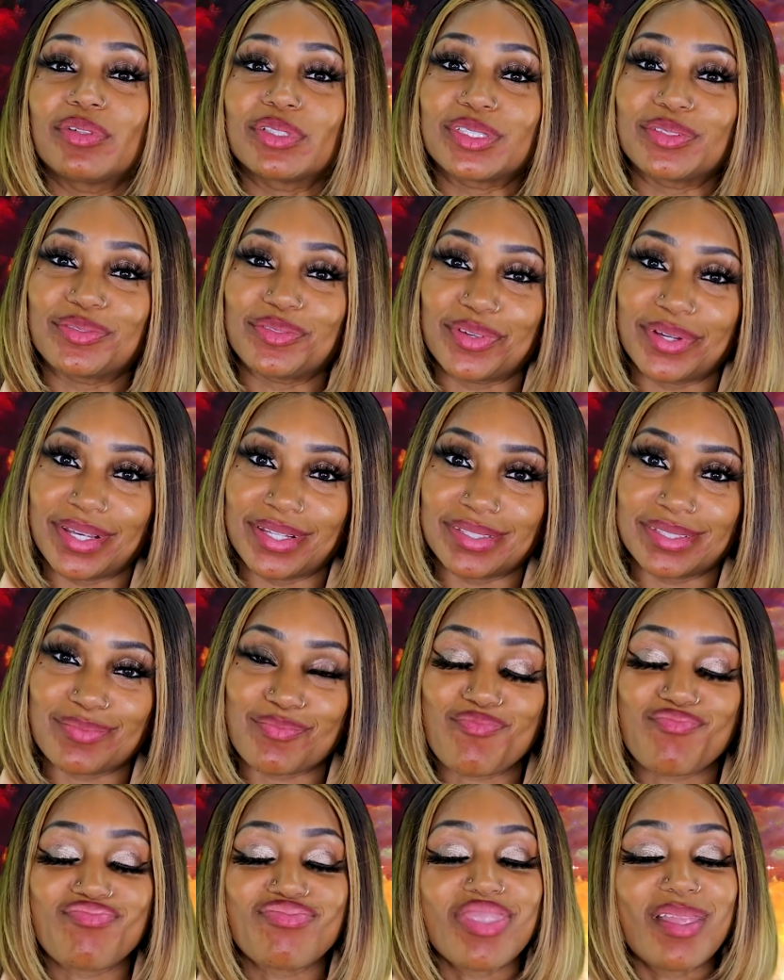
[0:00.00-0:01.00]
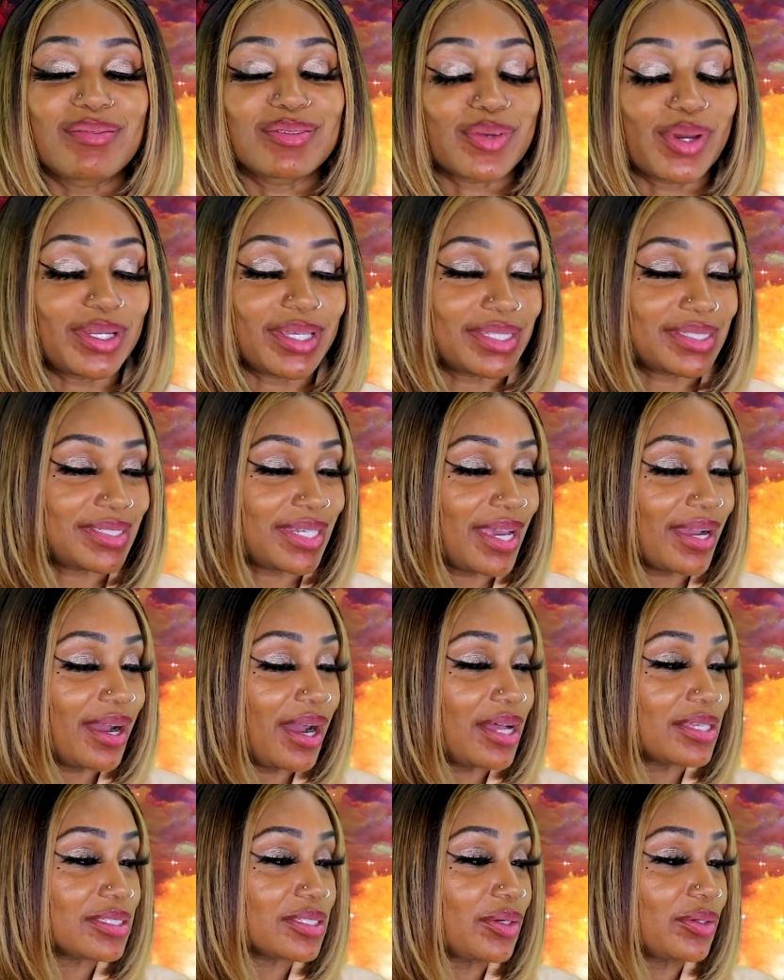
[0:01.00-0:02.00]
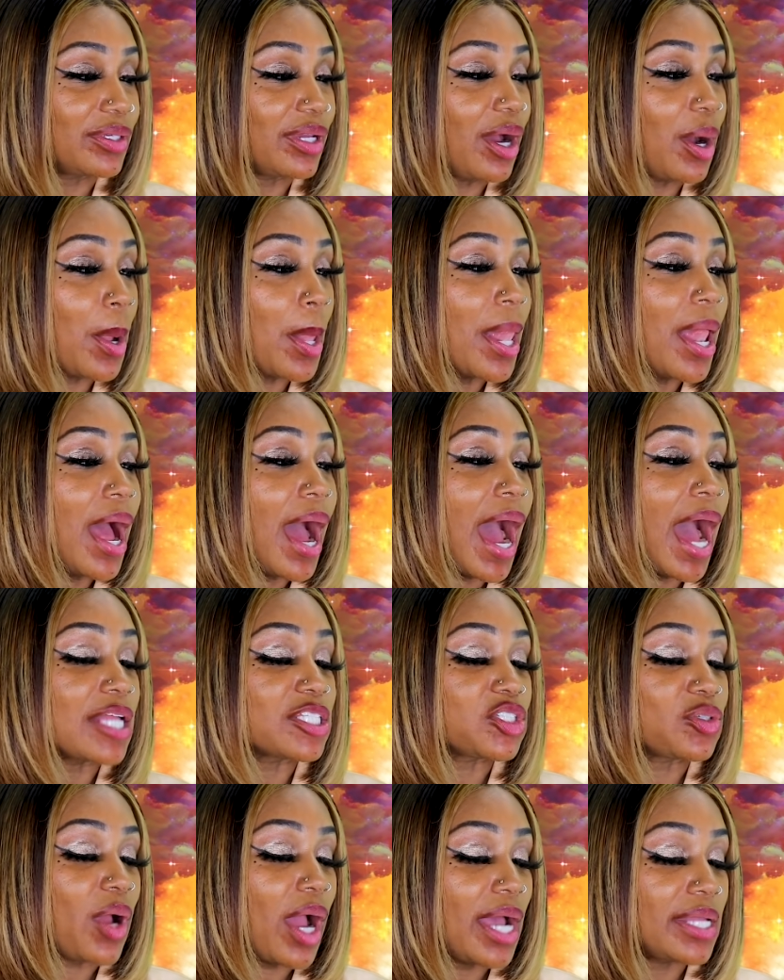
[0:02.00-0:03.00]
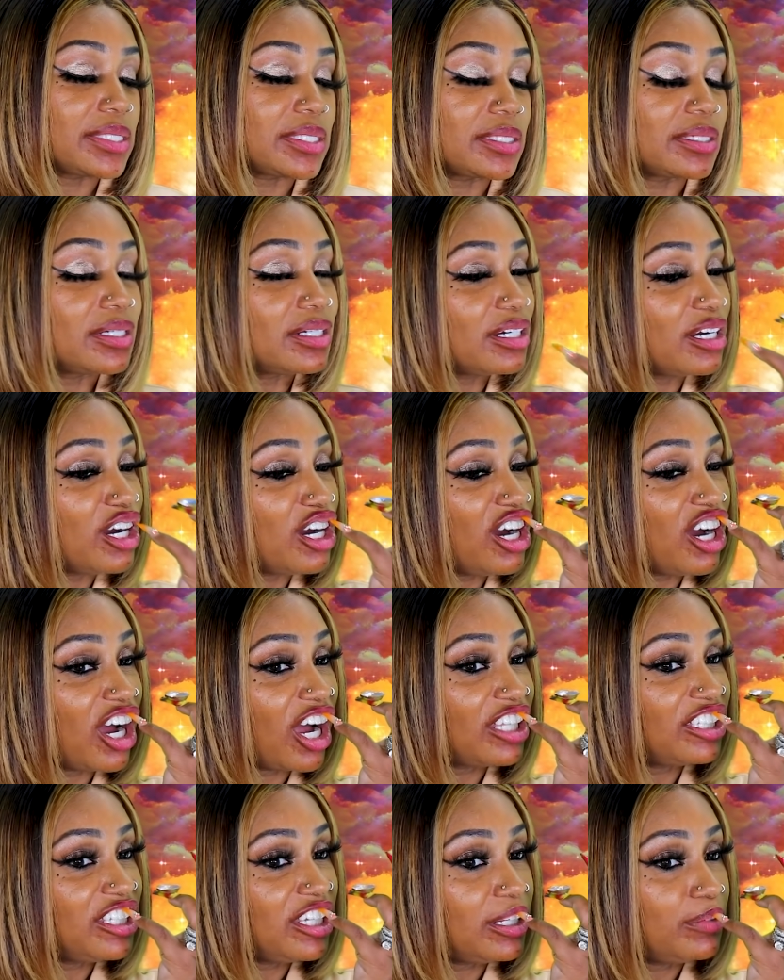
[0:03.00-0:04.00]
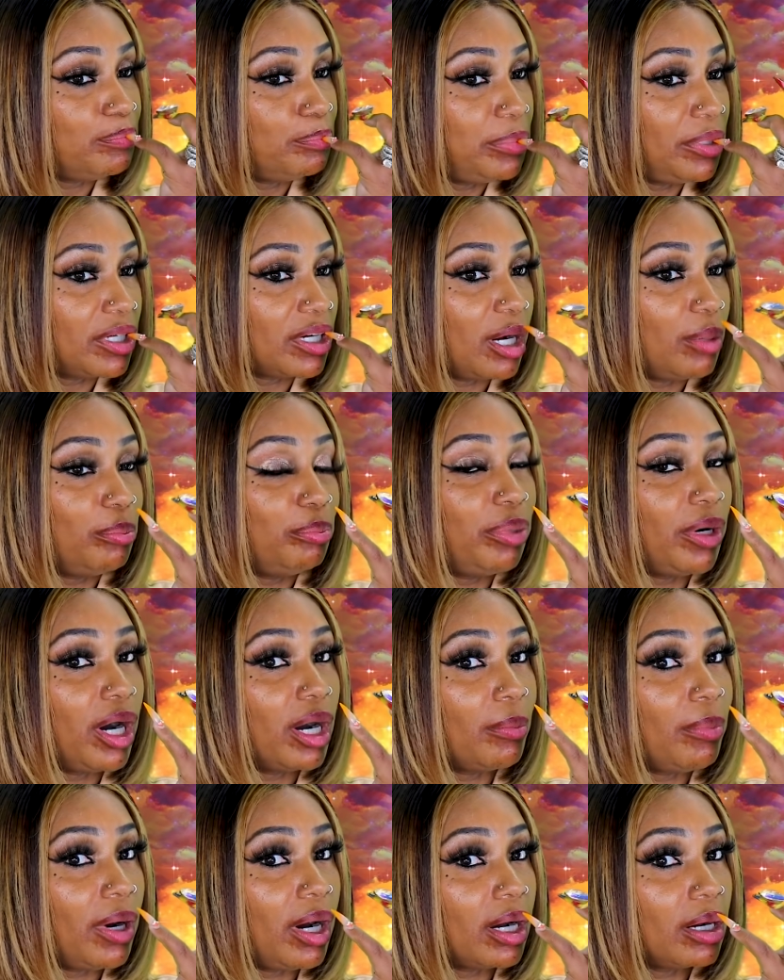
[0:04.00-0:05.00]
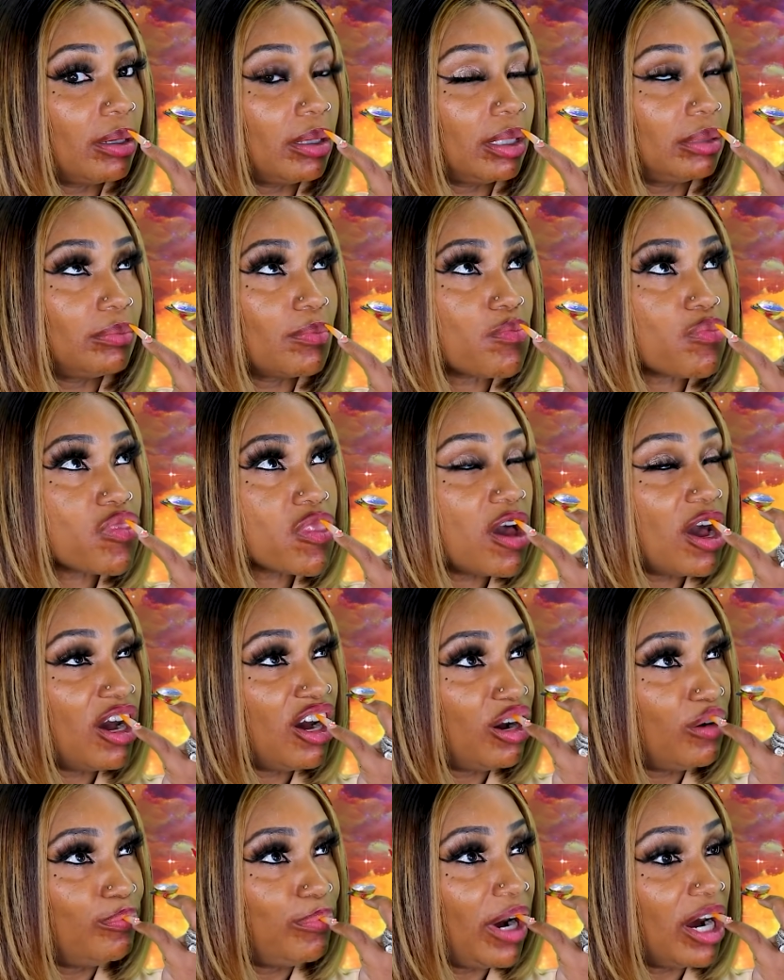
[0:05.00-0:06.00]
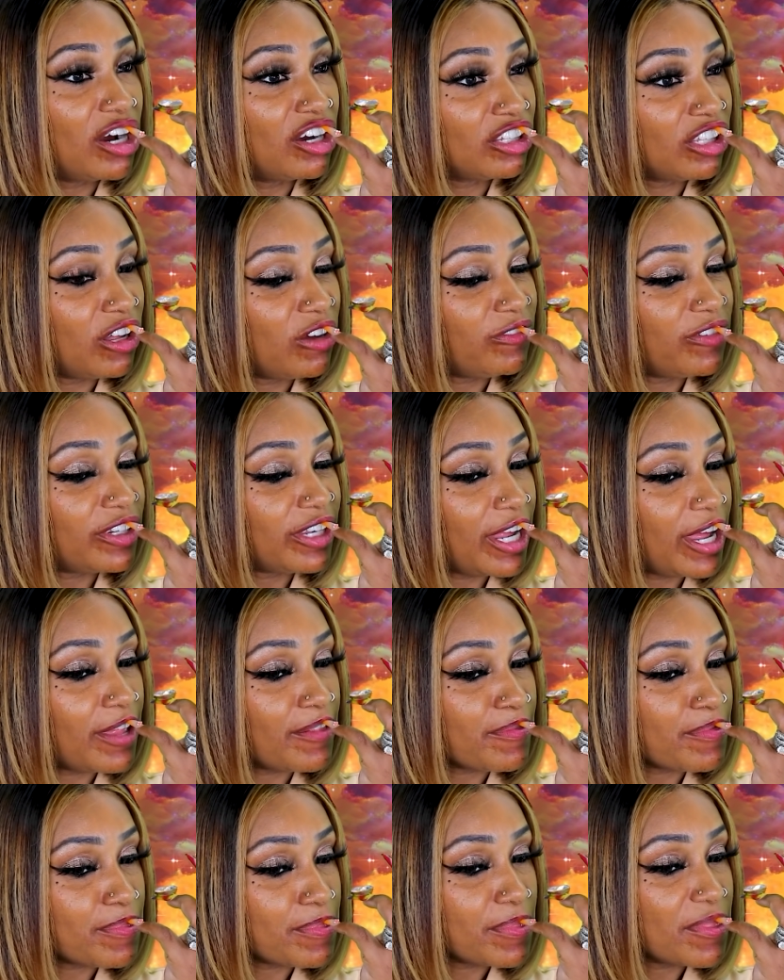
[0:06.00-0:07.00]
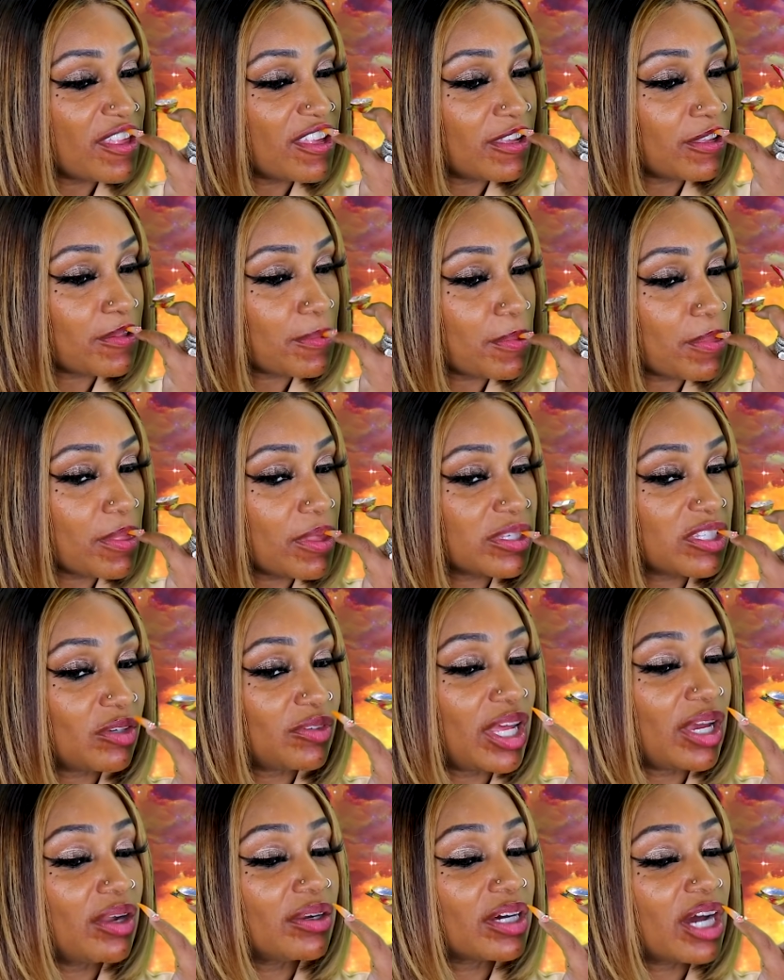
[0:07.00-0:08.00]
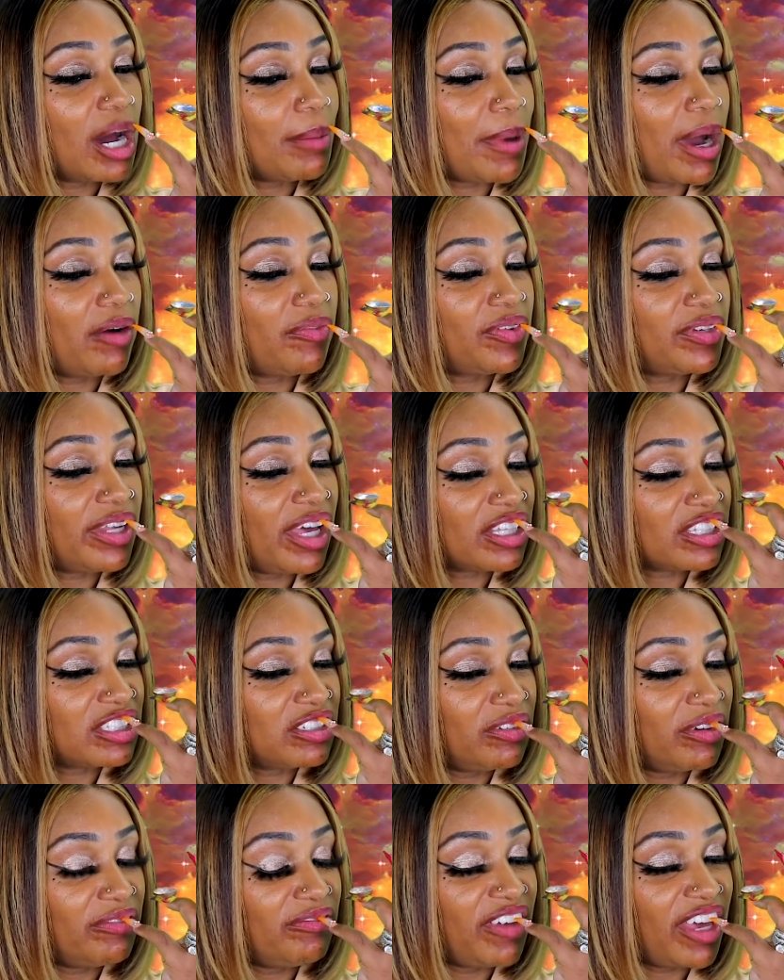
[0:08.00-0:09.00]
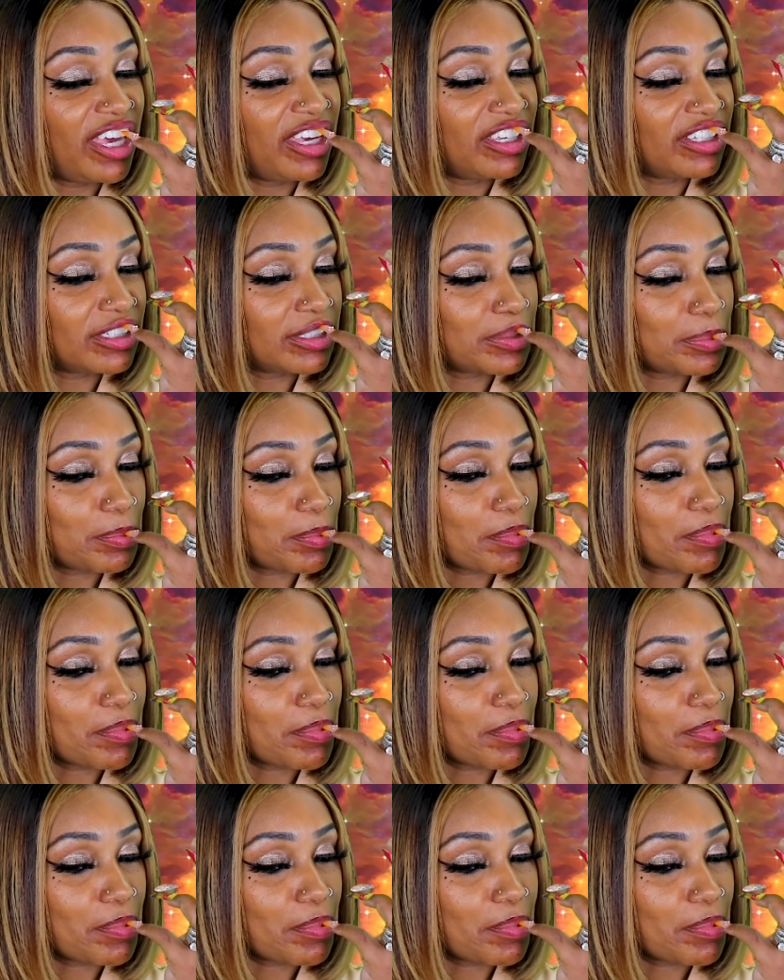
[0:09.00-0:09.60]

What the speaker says: and Friends. I'm trying to get to that concert, y'all. I tried to. I did book a bungalow for that. So they're gonna come out for that too in Vegas.